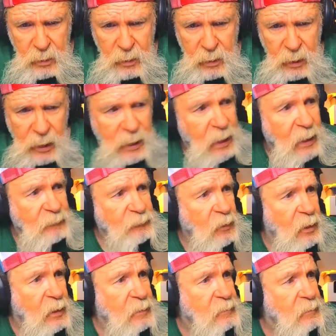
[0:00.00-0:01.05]
And I
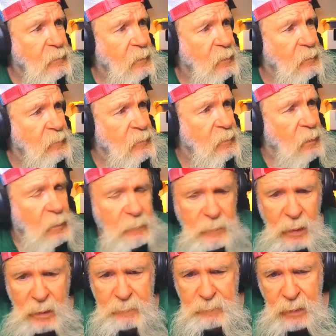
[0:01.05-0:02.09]
think
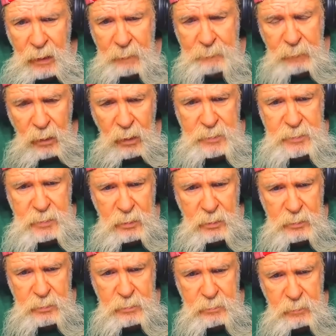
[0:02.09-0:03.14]
that bus
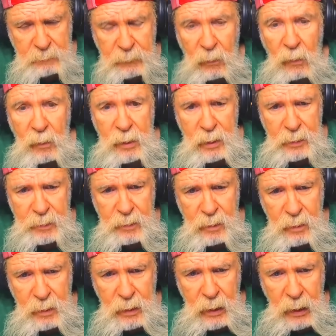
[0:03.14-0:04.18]
has departed
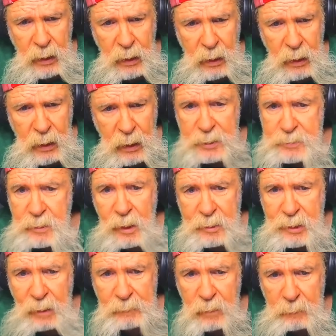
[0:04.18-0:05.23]
and it's not
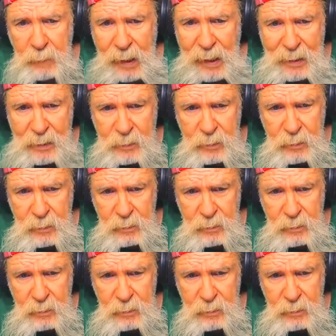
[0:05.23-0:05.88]
coming back.